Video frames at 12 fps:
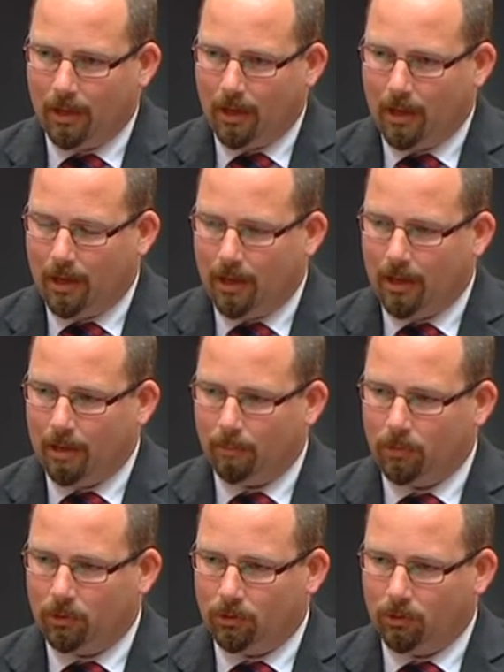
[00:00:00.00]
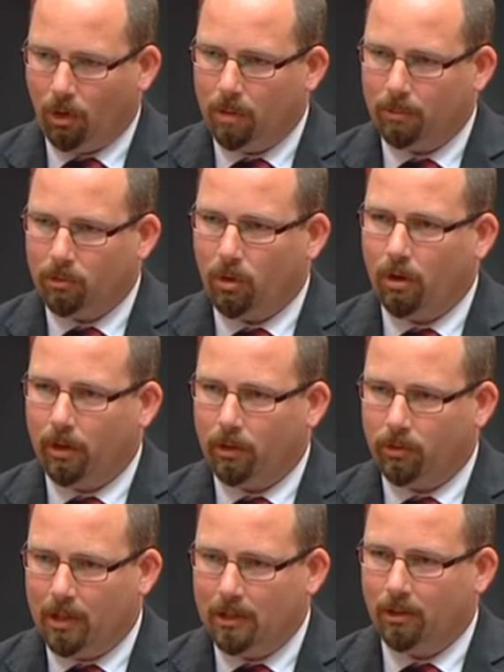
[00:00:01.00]
type of
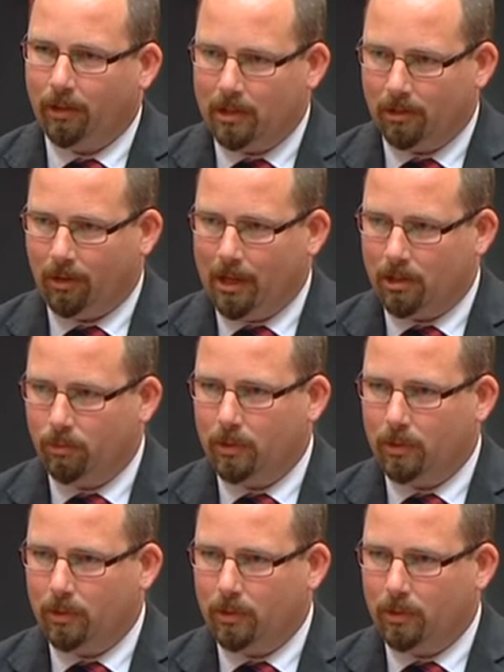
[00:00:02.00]
trials into legislation